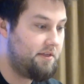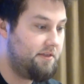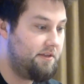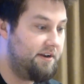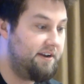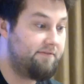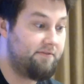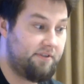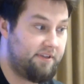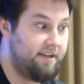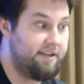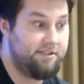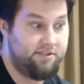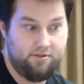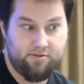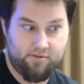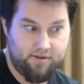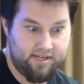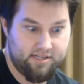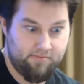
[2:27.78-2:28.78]
the different things
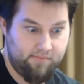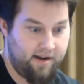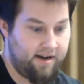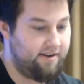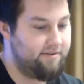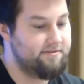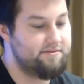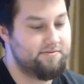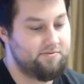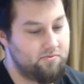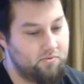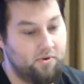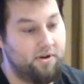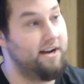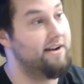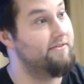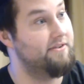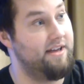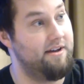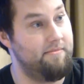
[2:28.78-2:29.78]
you stress about,
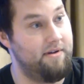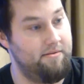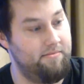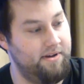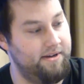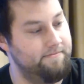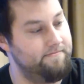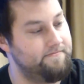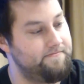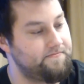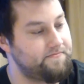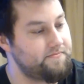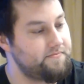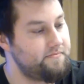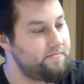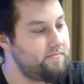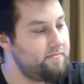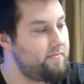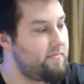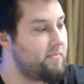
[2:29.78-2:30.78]
whatever that may be.
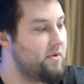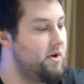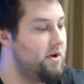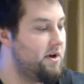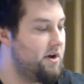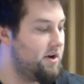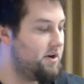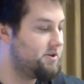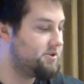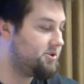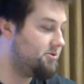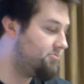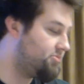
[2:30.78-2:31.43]
So